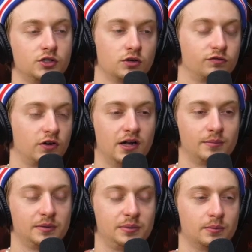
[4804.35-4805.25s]
It's so funny
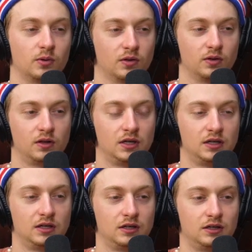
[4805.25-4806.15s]
how many people
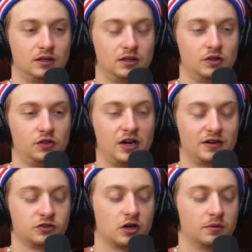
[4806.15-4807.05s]
that
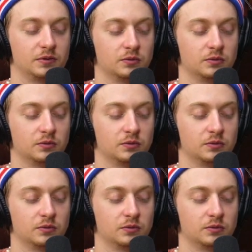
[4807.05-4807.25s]
have saw